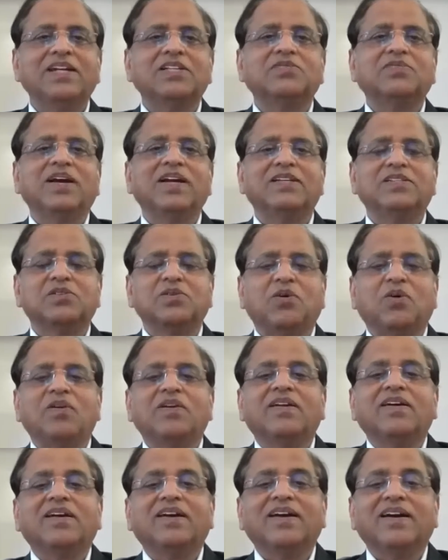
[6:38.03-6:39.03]
Why it's
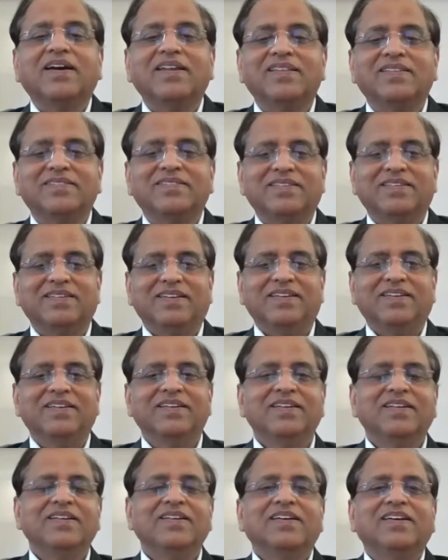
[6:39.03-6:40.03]
called currency.
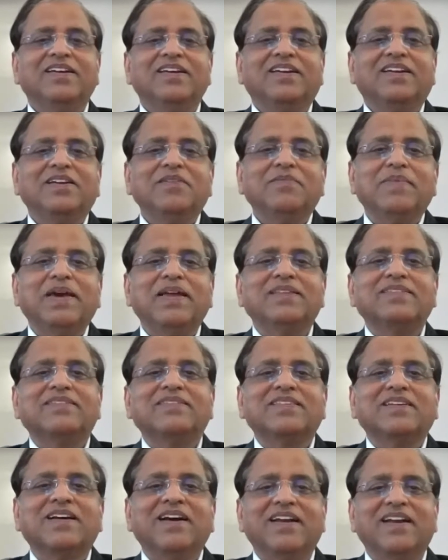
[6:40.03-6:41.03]
It remains
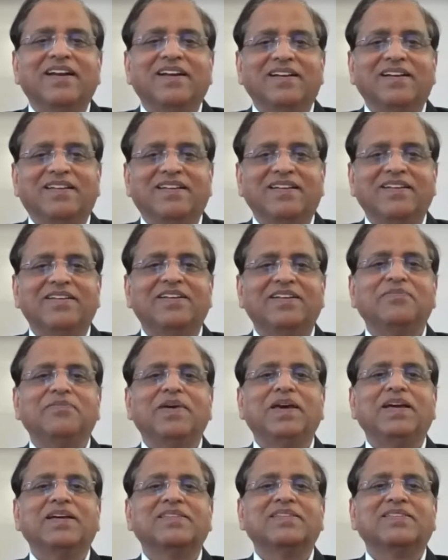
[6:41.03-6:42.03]
current. It
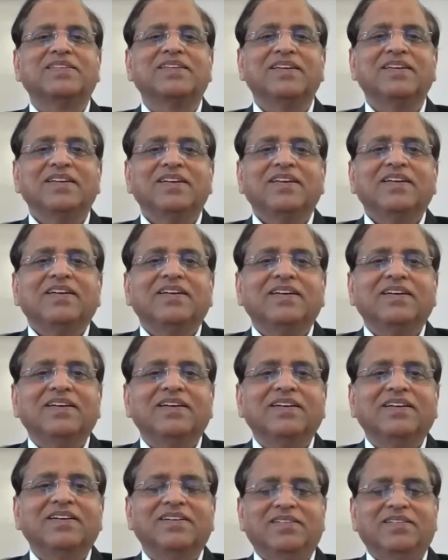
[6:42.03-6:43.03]
makes
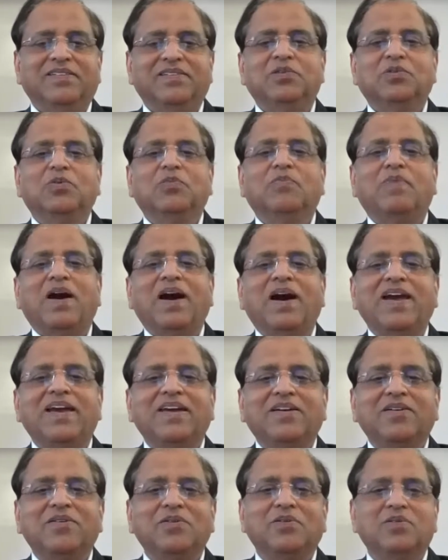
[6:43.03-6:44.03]
you
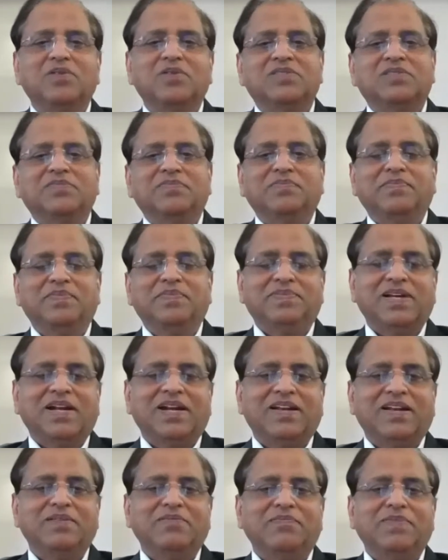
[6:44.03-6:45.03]
buy goods,
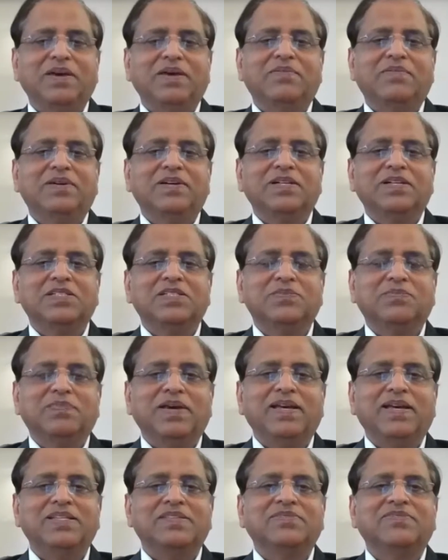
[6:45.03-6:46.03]
settle payments,
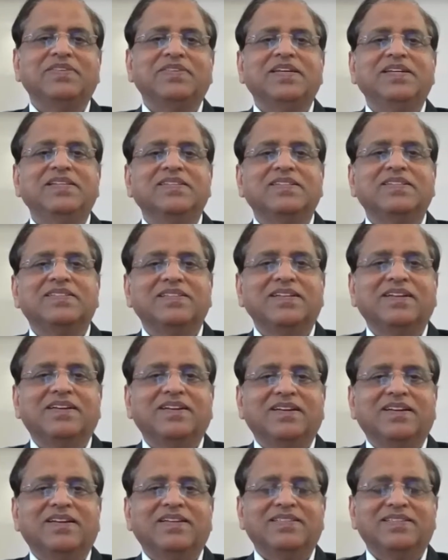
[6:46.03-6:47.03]
pays fees,
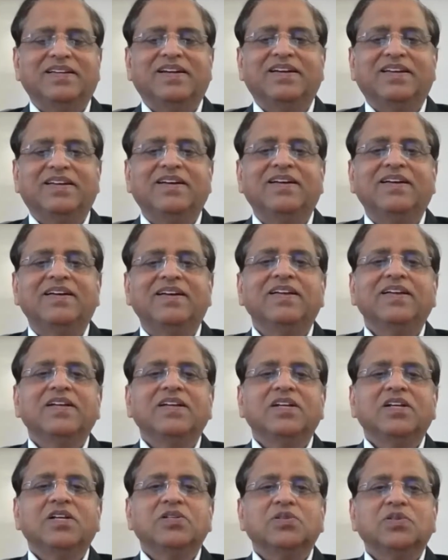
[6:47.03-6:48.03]
etc., etc.
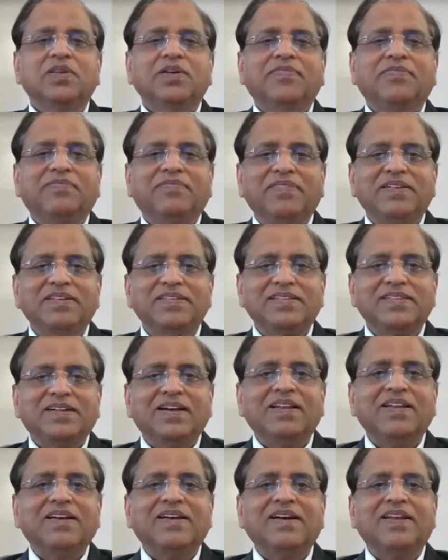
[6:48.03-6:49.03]
So the
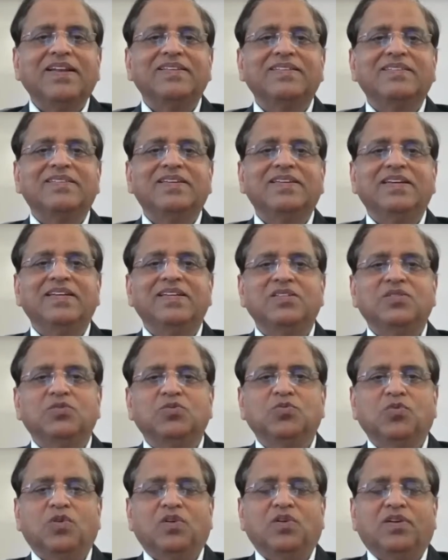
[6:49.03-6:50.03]
physical currency is
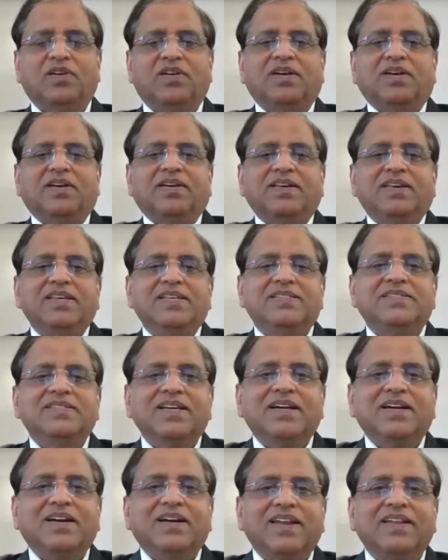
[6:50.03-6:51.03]
what is
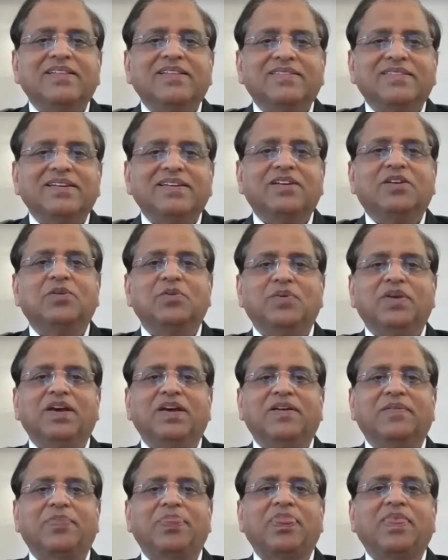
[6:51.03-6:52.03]
the currency
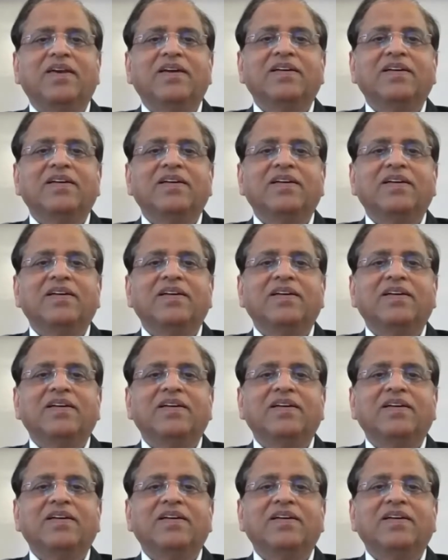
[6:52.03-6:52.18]
today.